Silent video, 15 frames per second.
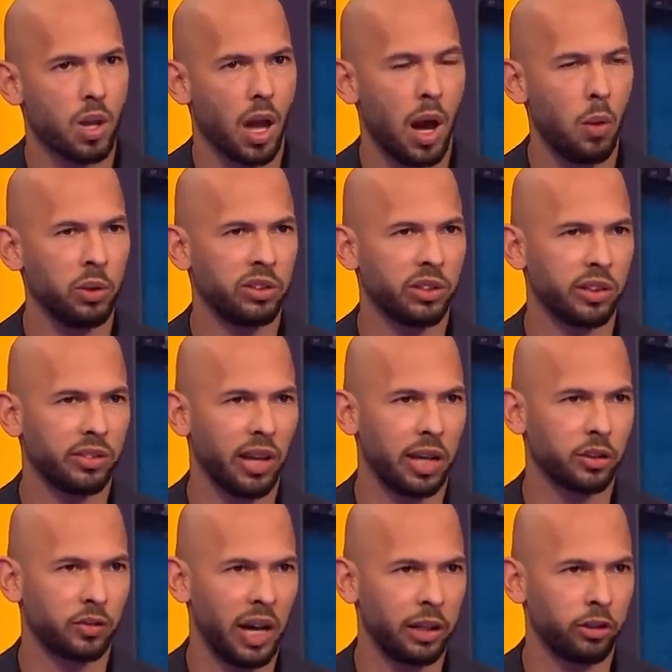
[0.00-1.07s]
I wouldn't say
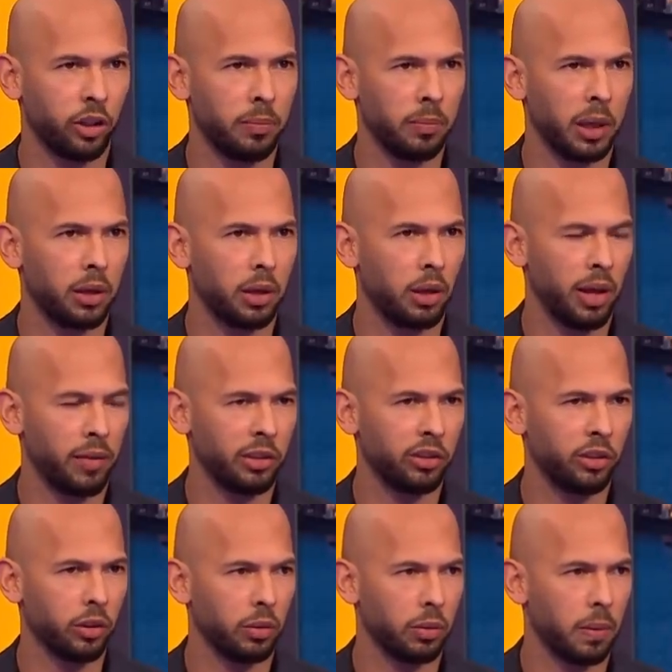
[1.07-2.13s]
satisfaction, but every
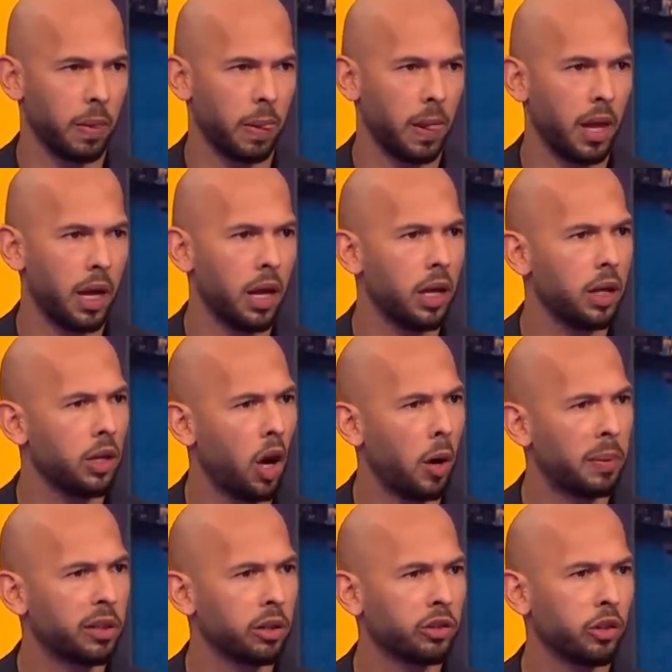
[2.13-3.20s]
satisfaction. No,
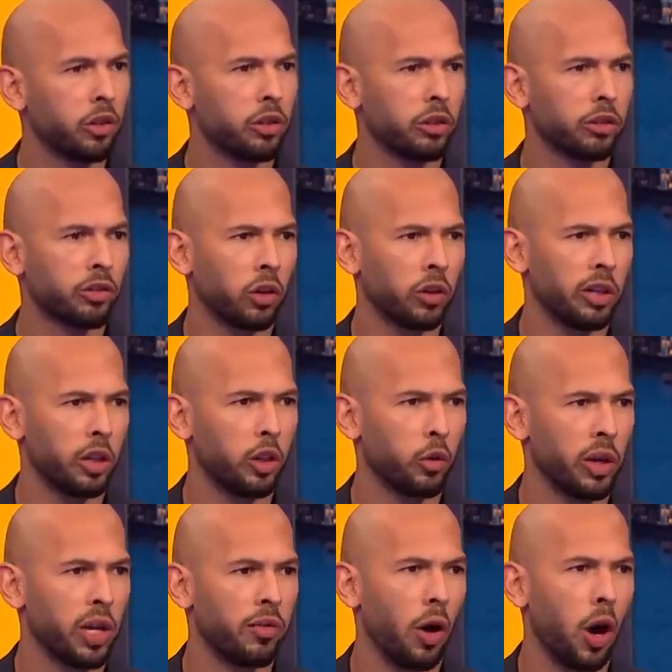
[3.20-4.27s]
but there's a, there's certainly a
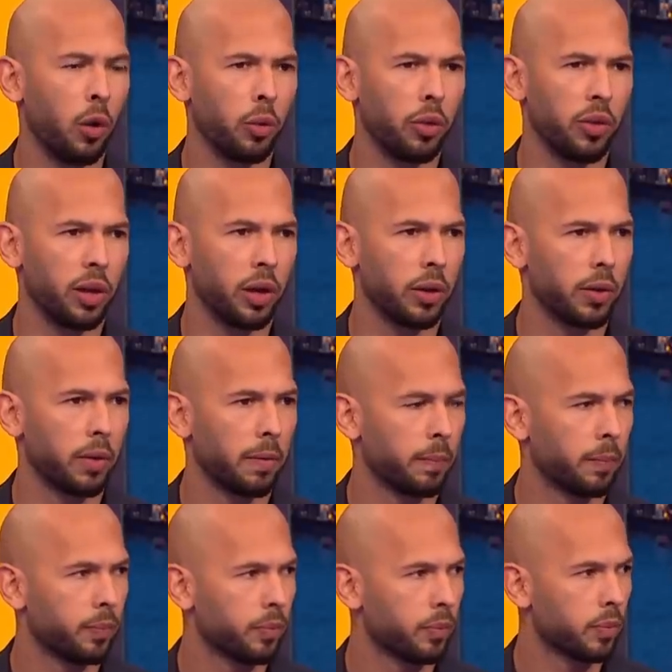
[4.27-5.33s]
degree of uh, oh, the, the uh,
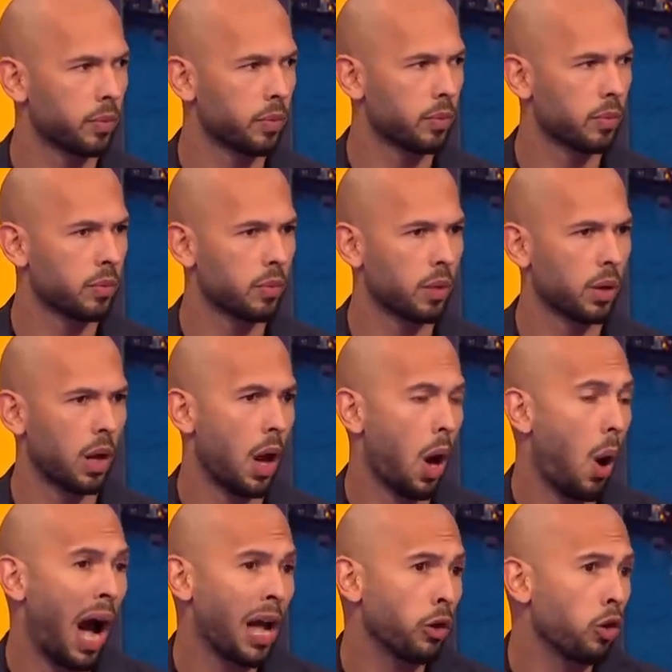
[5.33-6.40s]
way ISIS
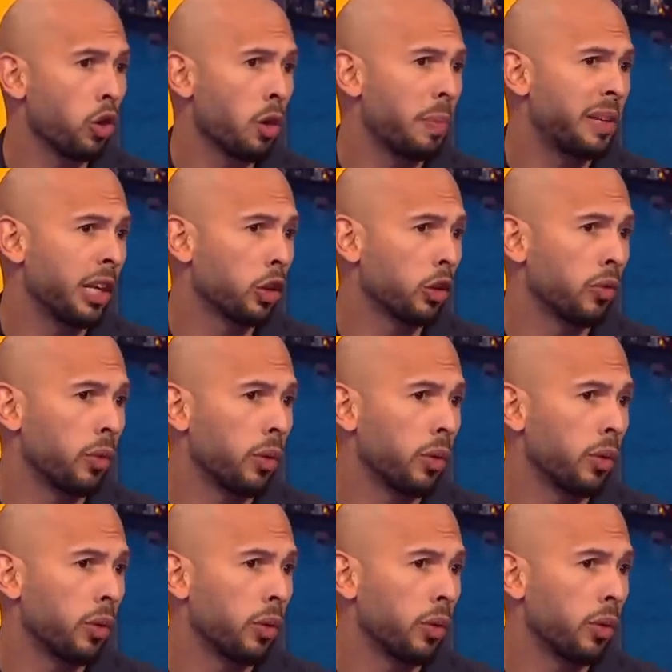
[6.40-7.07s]
I don't know the particular. I